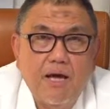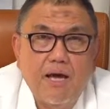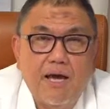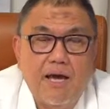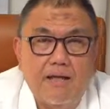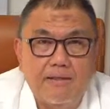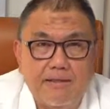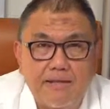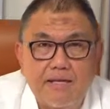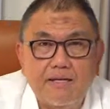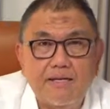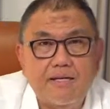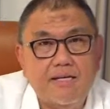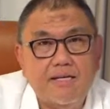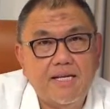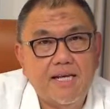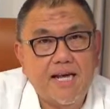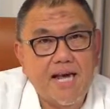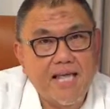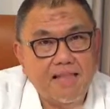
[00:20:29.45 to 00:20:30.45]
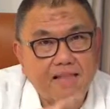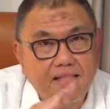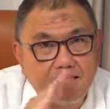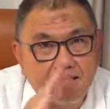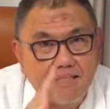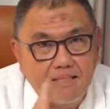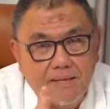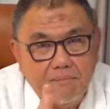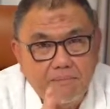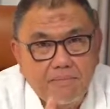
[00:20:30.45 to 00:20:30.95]
and then at the
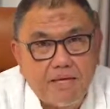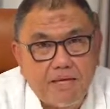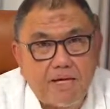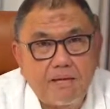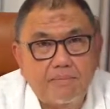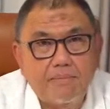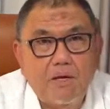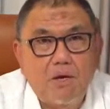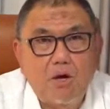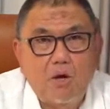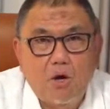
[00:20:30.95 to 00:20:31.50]
same time